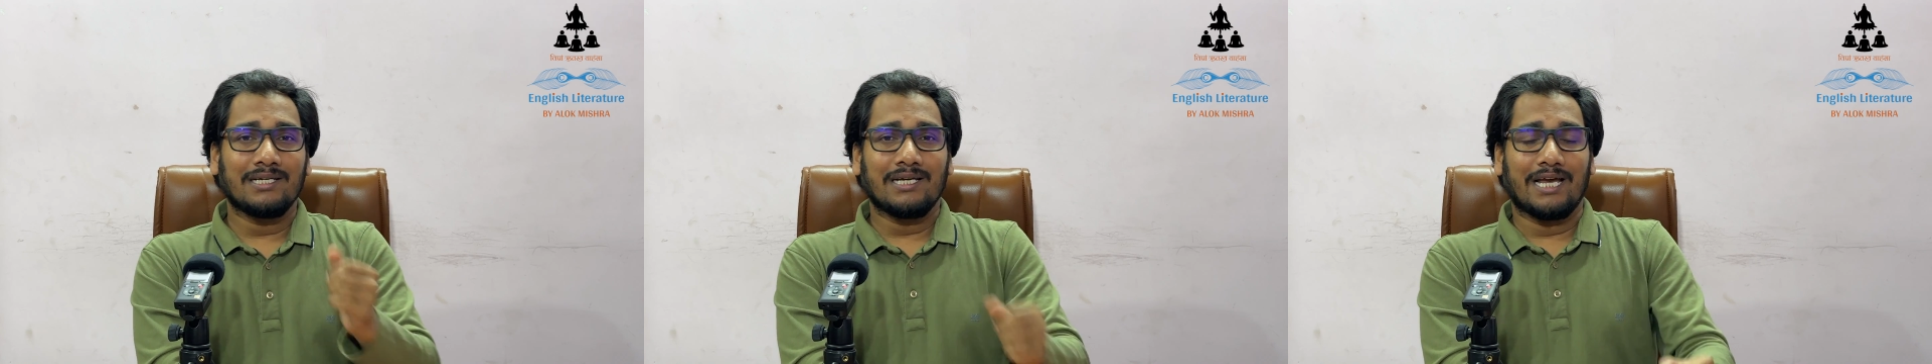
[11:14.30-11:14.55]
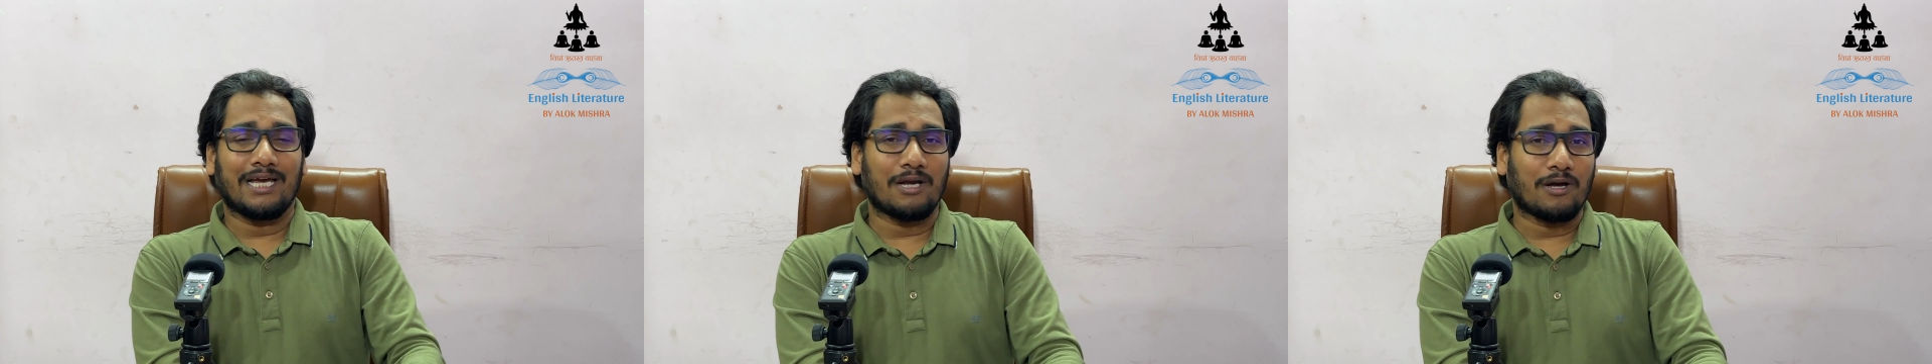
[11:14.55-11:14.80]

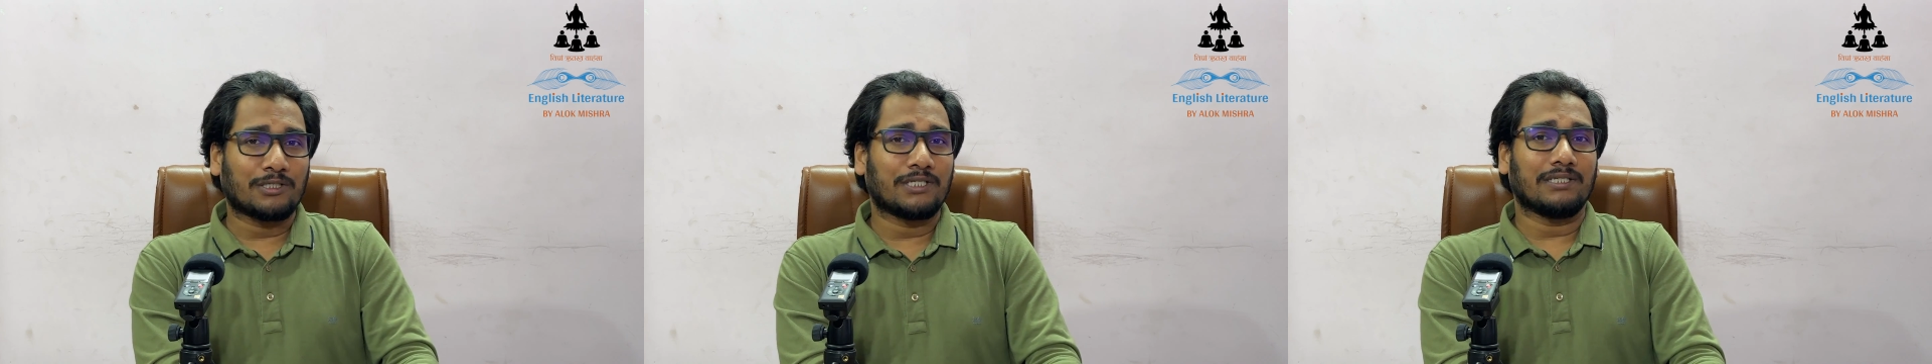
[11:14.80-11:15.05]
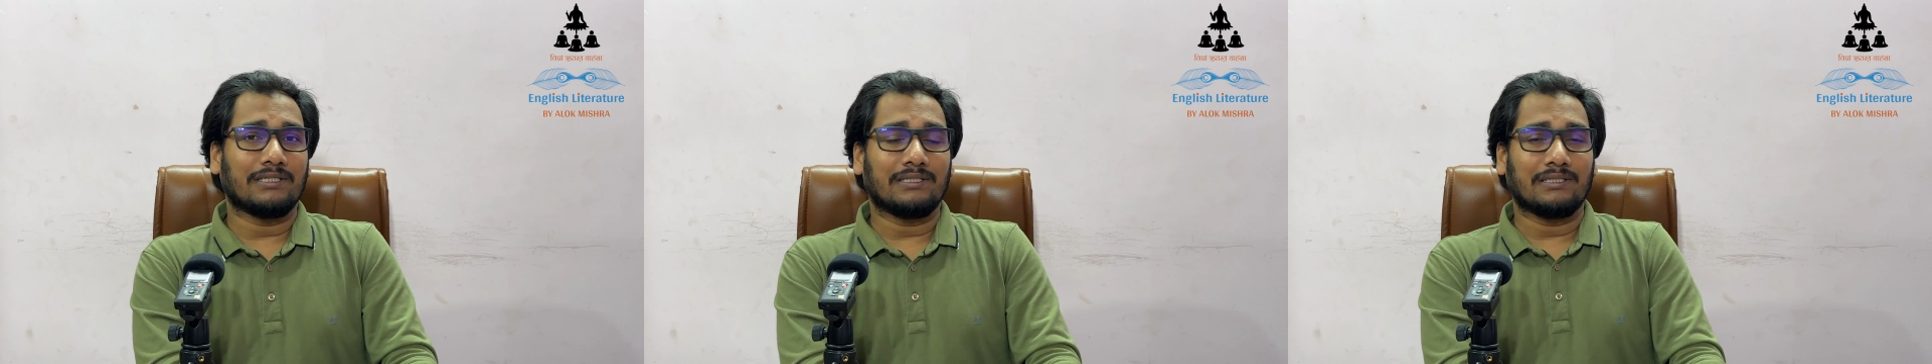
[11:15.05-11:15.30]
an
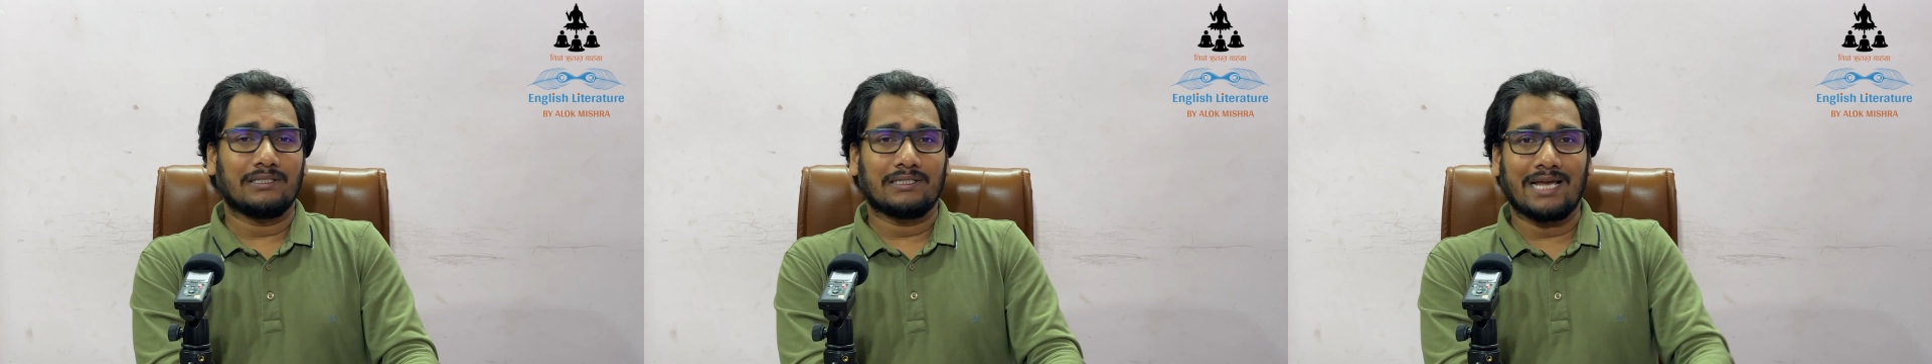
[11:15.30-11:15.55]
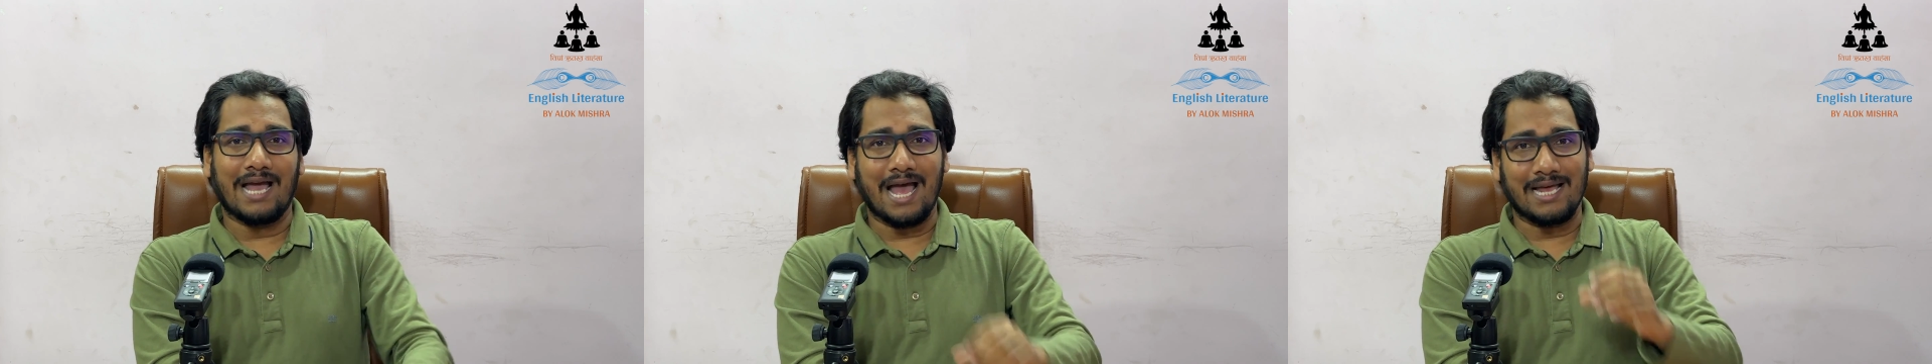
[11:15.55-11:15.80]
author
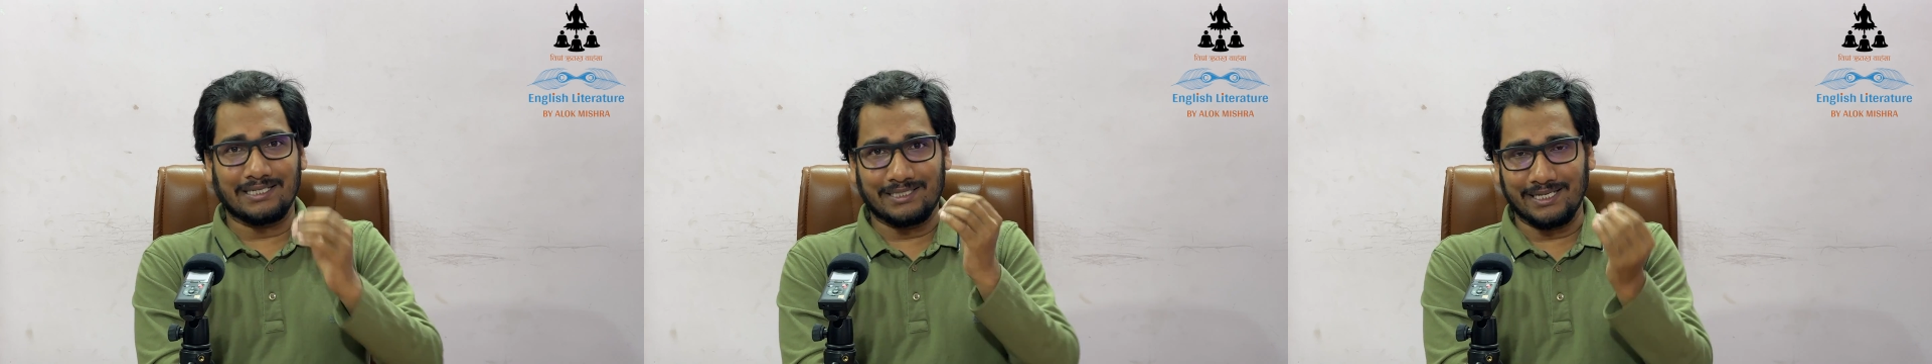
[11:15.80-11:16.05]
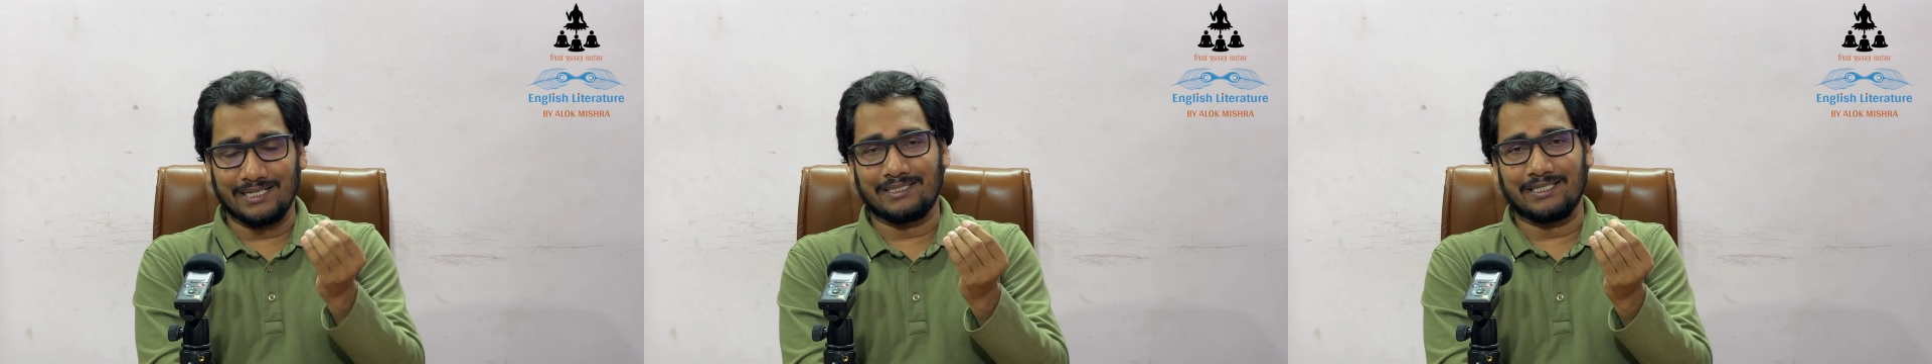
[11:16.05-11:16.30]
can
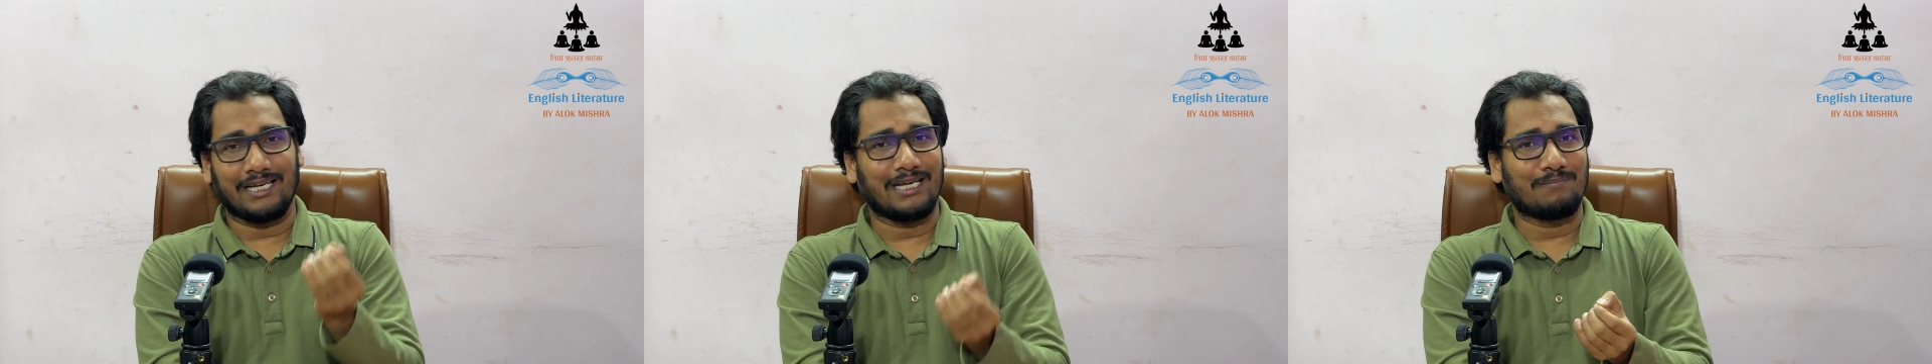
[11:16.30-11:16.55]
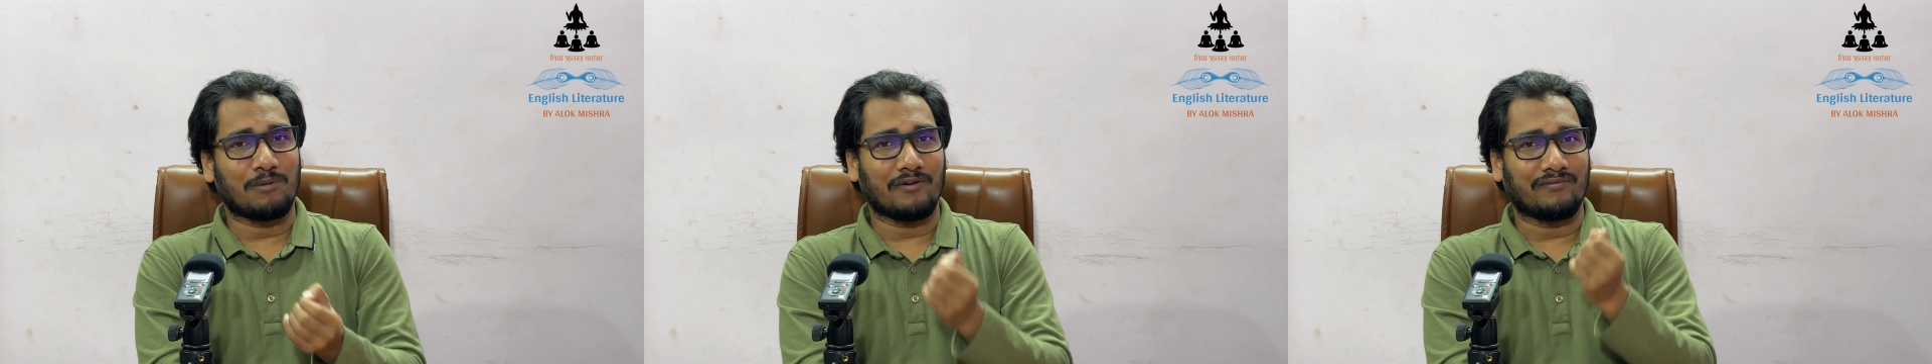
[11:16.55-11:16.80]
take the
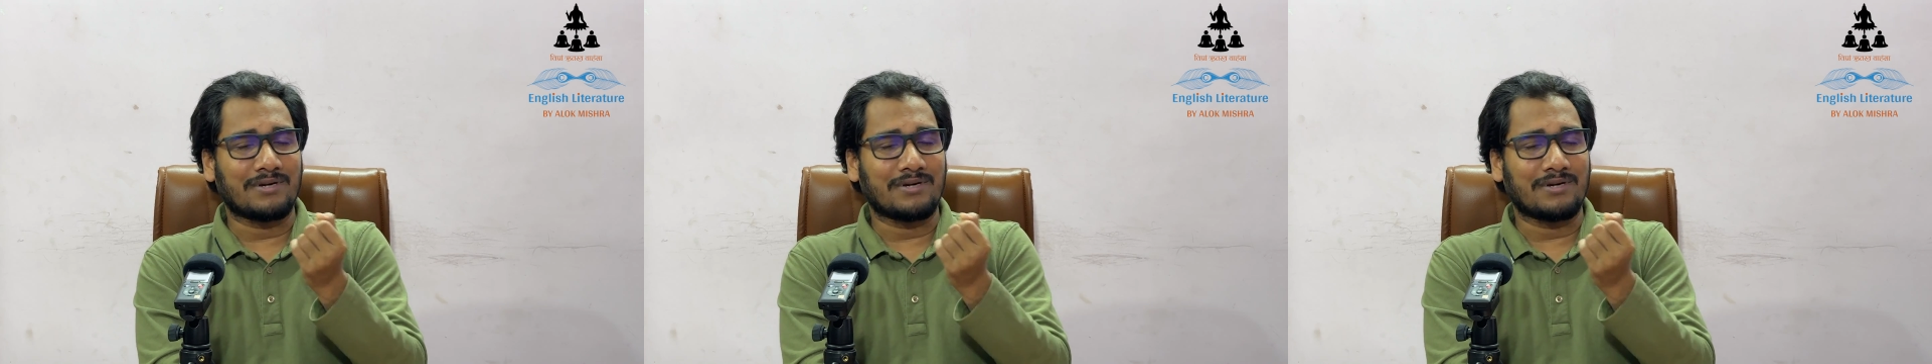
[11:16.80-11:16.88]
help of